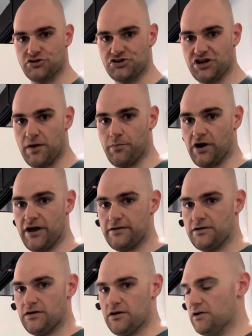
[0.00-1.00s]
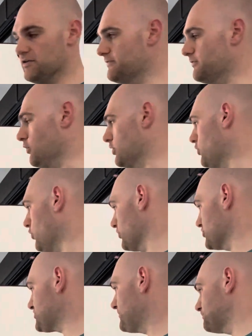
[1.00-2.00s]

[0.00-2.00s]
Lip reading: shape, right? 4 corners.